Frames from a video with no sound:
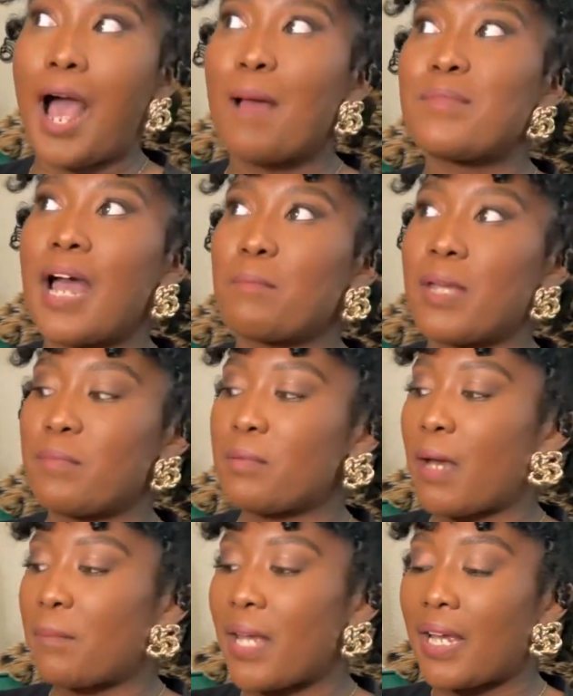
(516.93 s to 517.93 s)
I'm not
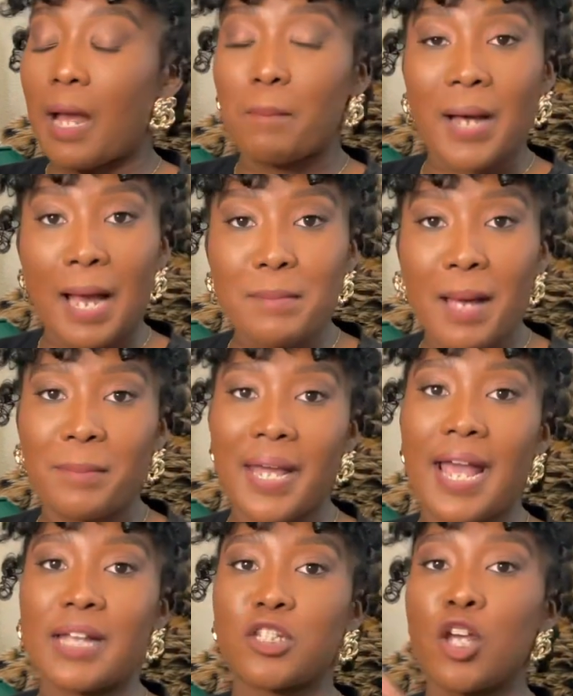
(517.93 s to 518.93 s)
babying my bag. I buy my
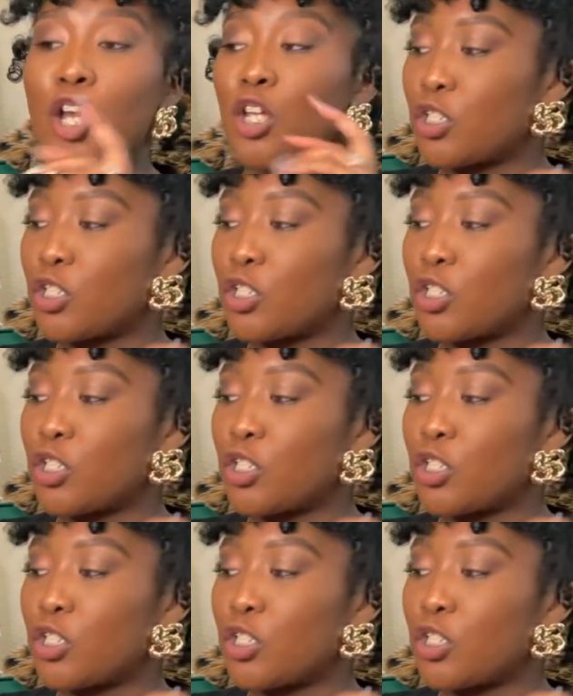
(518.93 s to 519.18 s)
bags